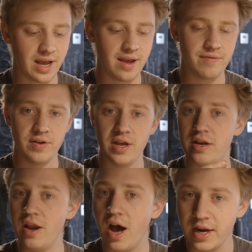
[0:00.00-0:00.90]
knife,
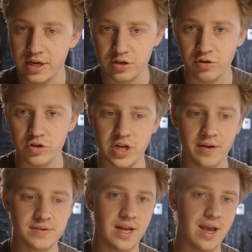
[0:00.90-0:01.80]
non-integral
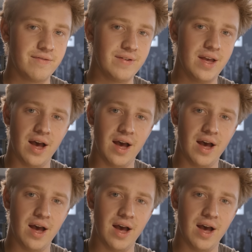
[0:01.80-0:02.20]
chef's knife,